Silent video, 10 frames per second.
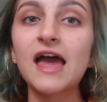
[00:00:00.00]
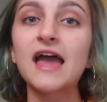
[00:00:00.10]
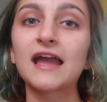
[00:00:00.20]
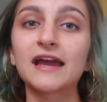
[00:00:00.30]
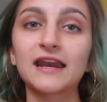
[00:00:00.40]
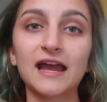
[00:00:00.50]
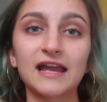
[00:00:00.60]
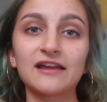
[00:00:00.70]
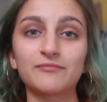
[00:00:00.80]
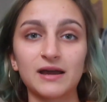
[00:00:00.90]
and I
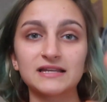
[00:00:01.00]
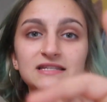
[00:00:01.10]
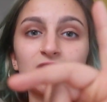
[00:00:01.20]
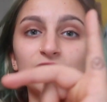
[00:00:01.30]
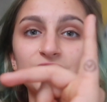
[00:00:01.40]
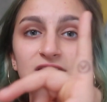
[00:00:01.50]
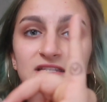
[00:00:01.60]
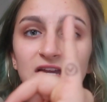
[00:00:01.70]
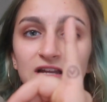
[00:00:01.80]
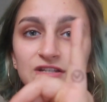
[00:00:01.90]
gave myself this
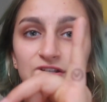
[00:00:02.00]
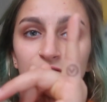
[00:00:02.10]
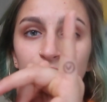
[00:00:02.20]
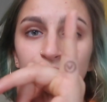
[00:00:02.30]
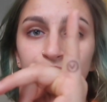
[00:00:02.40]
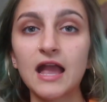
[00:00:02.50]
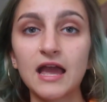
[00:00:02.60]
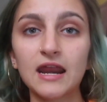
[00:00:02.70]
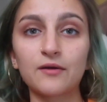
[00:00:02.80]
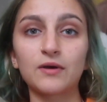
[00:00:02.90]
tattoo.
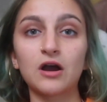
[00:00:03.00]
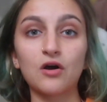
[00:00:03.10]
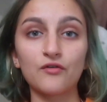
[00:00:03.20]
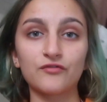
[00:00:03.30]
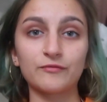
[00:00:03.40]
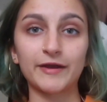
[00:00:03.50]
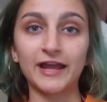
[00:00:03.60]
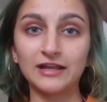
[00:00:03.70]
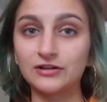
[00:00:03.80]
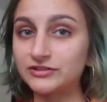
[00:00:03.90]
And I went over my
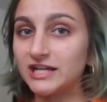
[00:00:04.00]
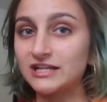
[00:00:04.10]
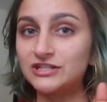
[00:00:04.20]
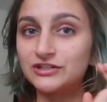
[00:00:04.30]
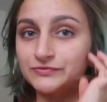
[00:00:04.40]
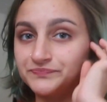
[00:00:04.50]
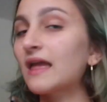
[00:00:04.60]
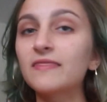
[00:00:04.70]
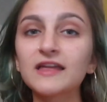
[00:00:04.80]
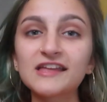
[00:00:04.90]
ankle tattoo,
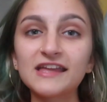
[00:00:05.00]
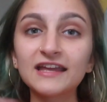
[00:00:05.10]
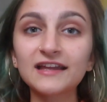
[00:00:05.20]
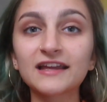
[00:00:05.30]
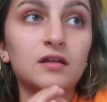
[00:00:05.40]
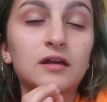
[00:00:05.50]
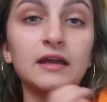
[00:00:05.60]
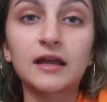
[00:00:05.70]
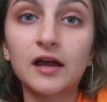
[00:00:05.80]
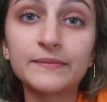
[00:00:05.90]
and the ink,
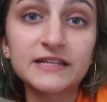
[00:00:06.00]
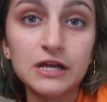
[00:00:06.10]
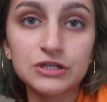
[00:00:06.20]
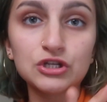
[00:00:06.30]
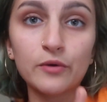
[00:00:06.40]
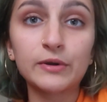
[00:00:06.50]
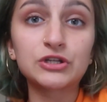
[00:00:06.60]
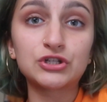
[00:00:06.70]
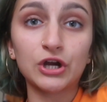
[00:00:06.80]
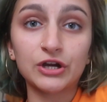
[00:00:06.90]
it comes out so
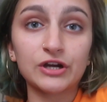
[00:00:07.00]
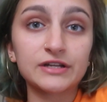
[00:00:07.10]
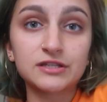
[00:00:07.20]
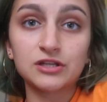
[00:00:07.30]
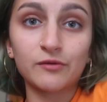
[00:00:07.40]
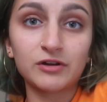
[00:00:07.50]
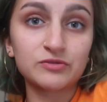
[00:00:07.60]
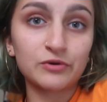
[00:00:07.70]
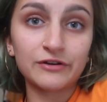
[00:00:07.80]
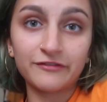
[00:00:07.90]
much darker. It's so
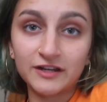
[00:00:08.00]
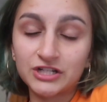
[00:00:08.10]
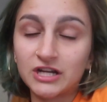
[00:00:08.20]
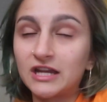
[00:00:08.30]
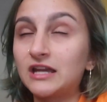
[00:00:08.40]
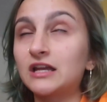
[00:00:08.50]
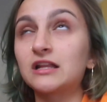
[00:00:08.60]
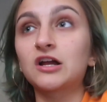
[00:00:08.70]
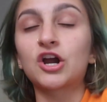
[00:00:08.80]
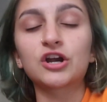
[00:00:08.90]
much more efficient.
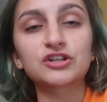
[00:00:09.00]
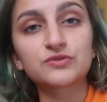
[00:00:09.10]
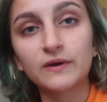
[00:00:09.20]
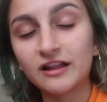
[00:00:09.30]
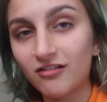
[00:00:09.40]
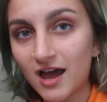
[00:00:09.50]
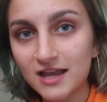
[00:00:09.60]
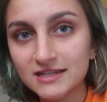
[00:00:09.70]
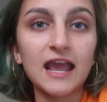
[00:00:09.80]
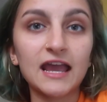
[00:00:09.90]
It hurts way
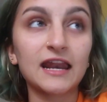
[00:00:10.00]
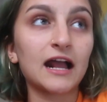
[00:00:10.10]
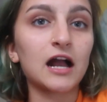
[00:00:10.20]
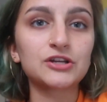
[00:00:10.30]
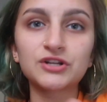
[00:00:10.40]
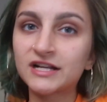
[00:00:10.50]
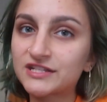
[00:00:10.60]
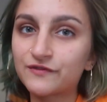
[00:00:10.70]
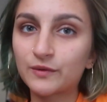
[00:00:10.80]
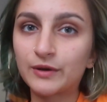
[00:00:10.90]
less. And I got
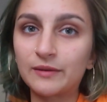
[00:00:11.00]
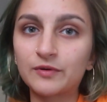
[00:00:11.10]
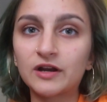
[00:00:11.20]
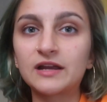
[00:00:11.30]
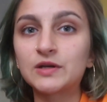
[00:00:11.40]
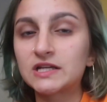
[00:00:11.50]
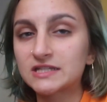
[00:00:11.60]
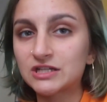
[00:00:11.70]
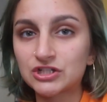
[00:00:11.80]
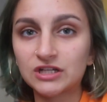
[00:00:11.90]
transfer paper, and
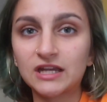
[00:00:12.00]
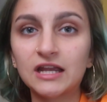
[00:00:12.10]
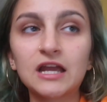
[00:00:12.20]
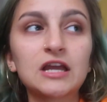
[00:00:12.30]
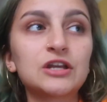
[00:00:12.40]
essentially